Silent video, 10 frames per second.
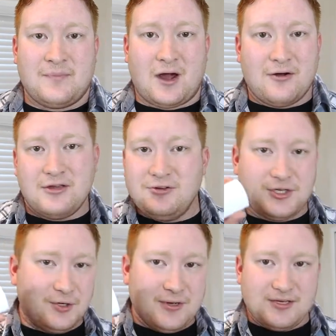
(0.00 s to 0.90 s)
All you
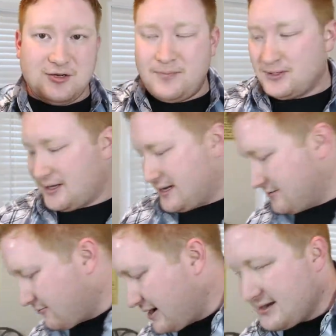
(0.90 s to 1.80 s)
do is you plug
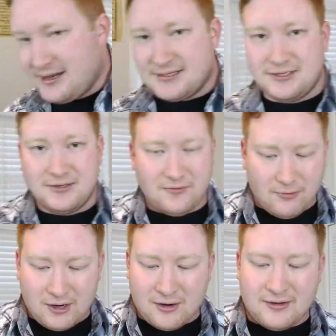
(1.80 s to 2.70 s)
it right into the
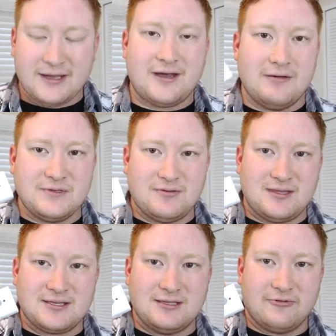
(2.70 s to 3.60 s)
wall. It comes with
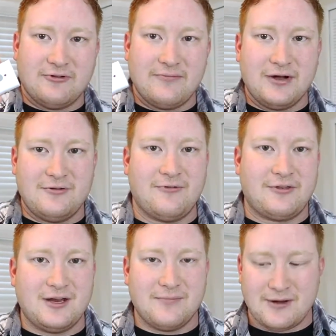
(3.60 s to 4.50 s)
this little remote
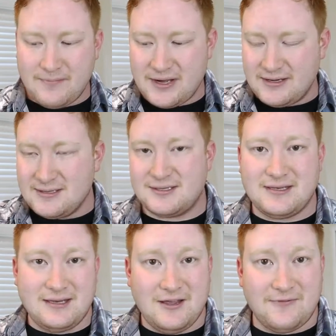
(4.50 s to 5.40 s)
with numbered
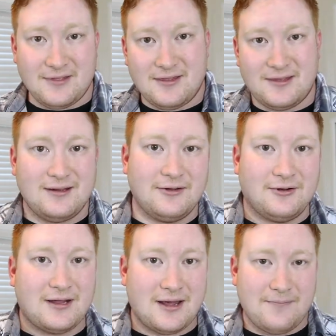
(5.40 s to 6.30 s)
buttons. Even the
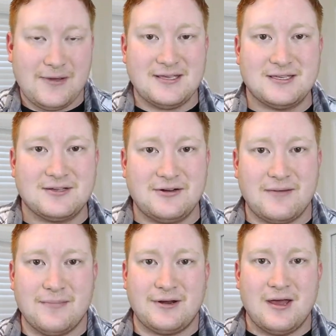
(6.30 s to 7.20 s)
little pieces are
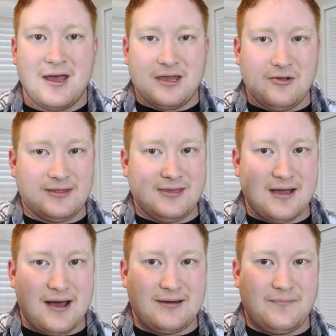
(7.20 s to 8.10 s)
numbered. You hit the
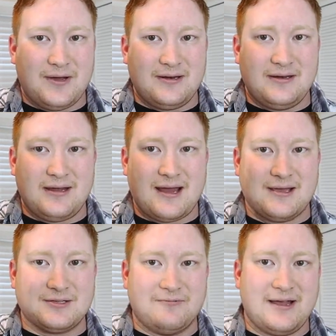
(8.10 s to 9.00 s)
on button. It
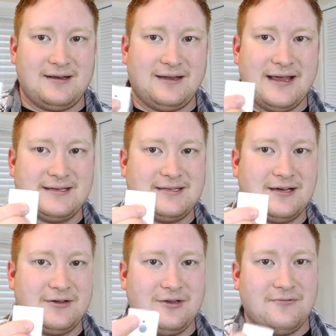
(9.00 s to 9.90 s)
has a red light to
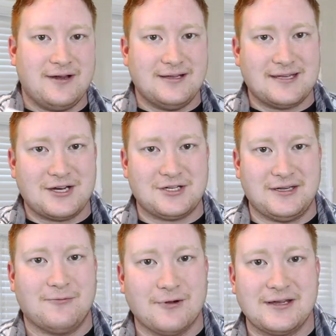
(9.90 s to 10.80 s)
tell you when it's
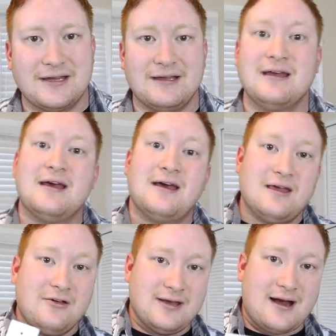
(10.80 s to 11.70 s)
actually working.
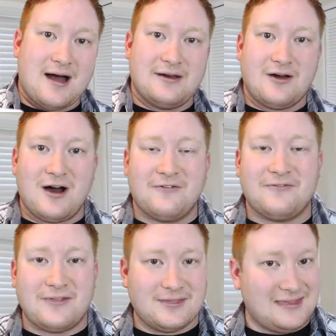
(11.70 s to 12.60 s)
You hit on and
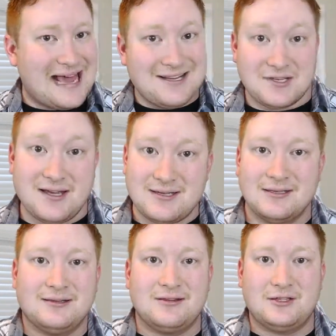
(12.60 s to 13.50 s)
off. That is it.
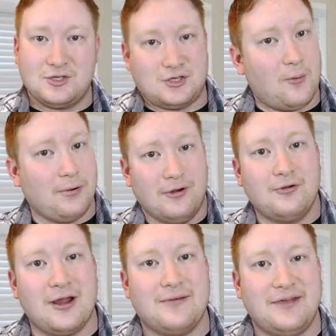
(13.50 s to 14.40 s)
There's no
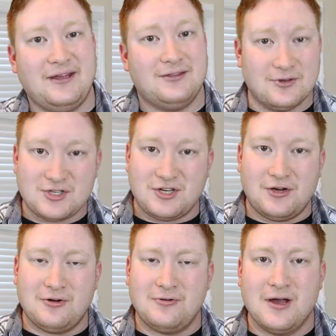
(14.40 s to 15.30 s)
programming, there's
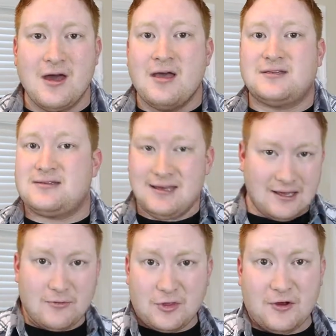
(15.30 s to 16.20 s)
no
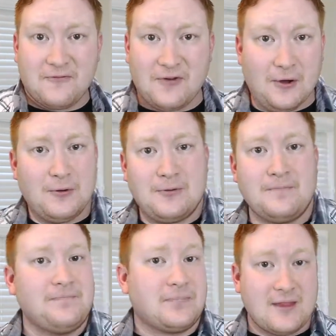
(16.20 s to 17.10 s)
syncing with your
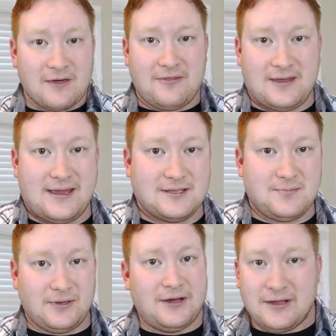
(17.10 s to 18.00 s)
phone, nothing. It's
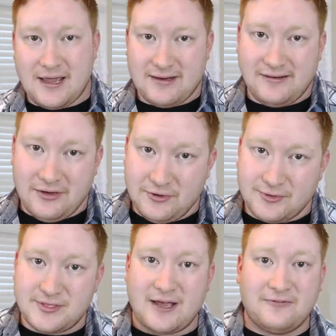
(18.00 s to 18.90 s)
plug and
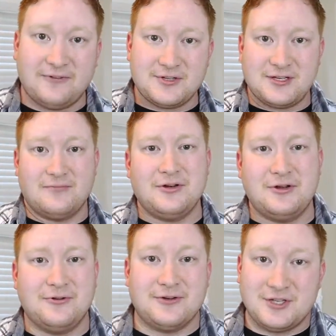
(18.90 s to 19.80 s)
use. And for someone
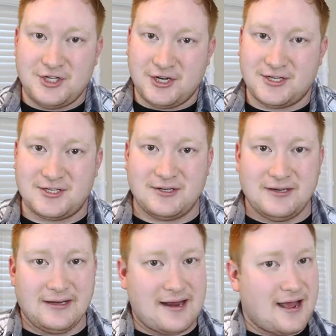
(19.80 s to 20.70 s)
who is just
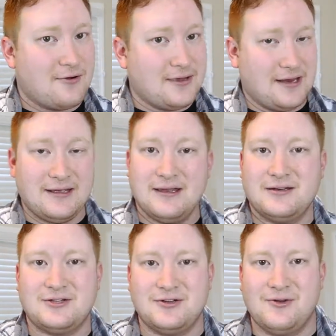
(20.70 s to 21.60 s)
now getting
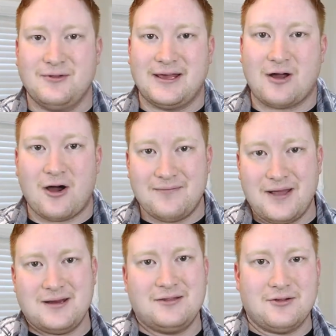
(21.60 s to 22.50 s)
into
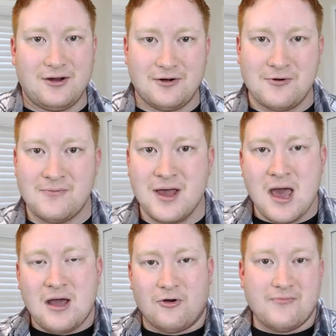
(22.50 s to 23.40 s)
automating their home
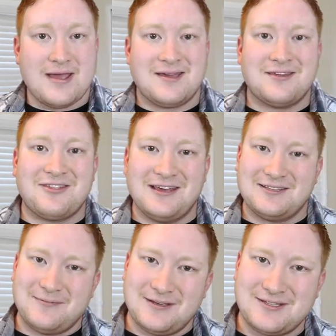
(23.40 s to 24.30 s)
or making
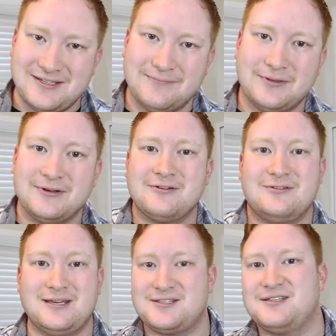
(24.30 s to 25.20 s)
things a bit simpler,
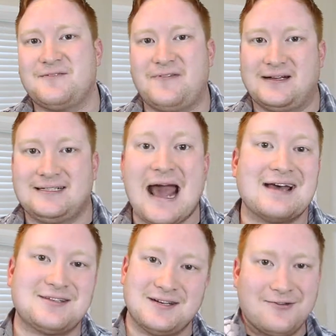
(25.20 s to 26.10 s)
this is a
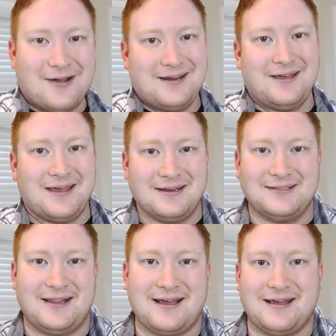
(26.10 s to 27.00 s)
fantastic way to get
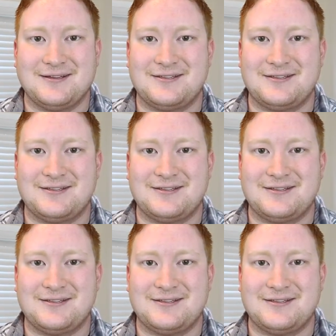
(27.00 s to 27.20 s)
into that kind of